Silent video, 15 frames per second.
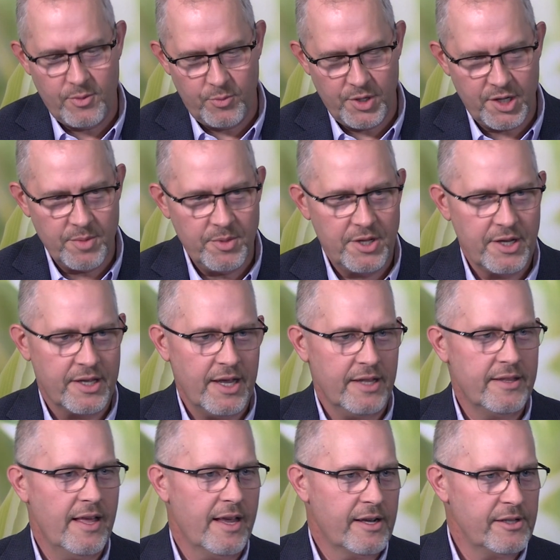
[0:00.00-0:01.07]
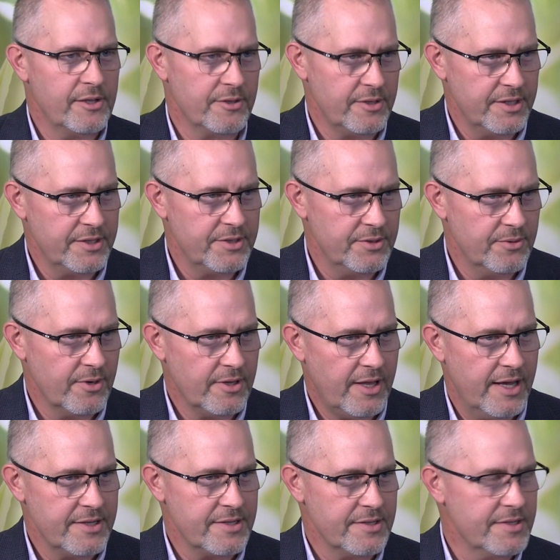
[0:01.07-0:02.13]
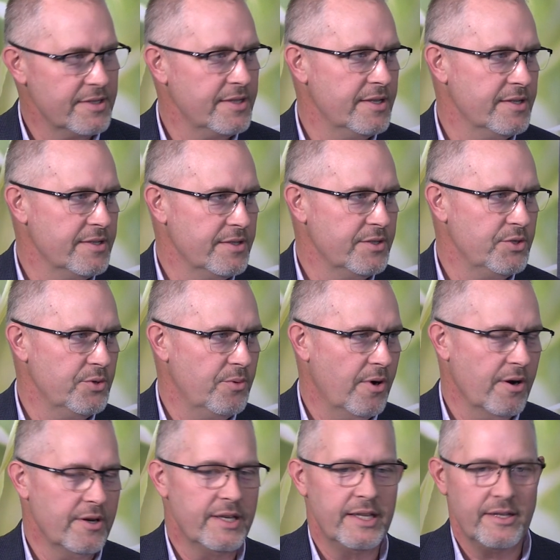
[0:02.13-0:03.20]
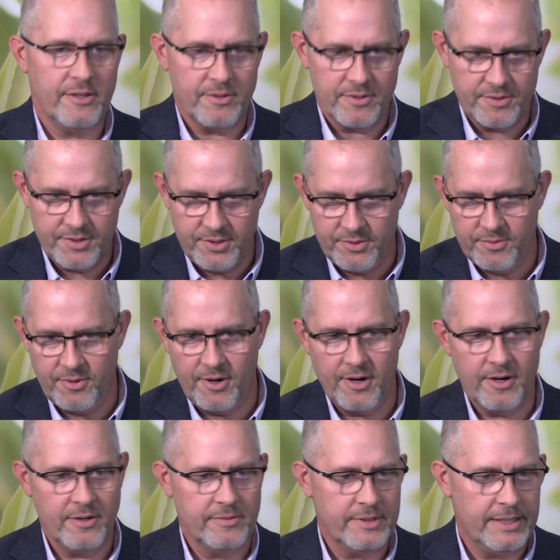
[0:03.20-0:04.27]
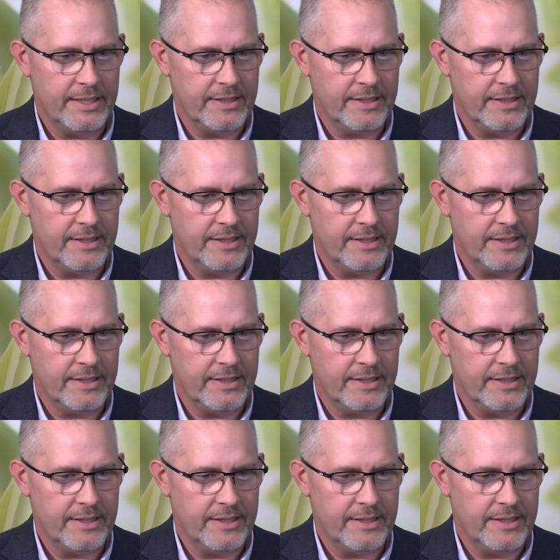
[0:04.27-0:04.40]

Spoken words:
We communicate that clearly to our licensees and to our dealers, to our